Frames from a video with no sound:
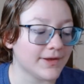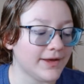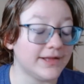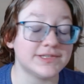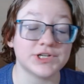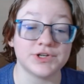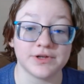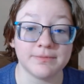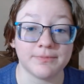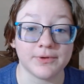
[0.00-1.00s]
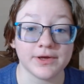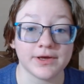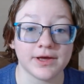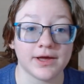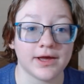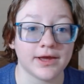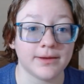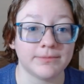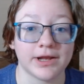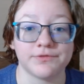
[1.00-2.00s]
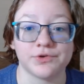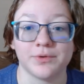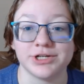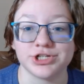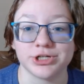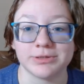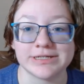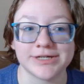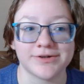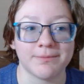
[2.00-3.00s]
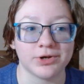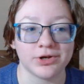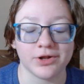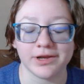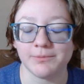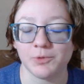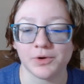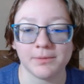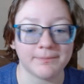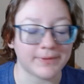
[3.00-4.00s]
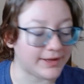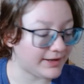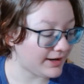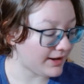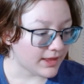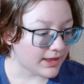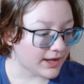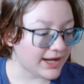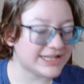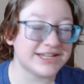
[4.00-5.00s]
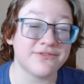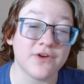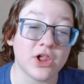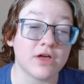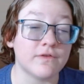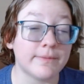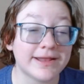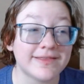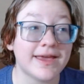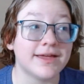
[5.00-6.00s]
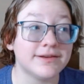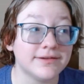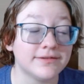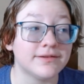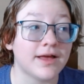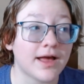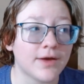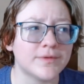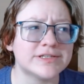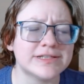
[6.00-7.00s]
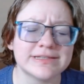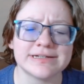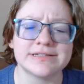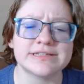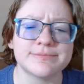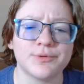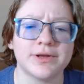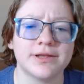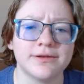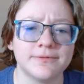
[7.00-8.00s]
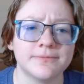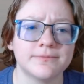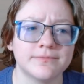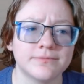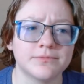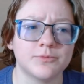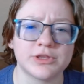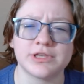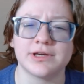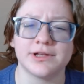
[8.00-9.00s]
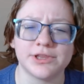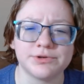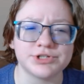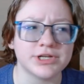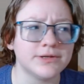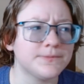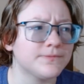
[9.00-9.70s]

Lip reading: It's a good book. I'm not even quite sure what tier I put it on anymore, but it did fall off a bit at the end. I was a little disappointed with the conclusion.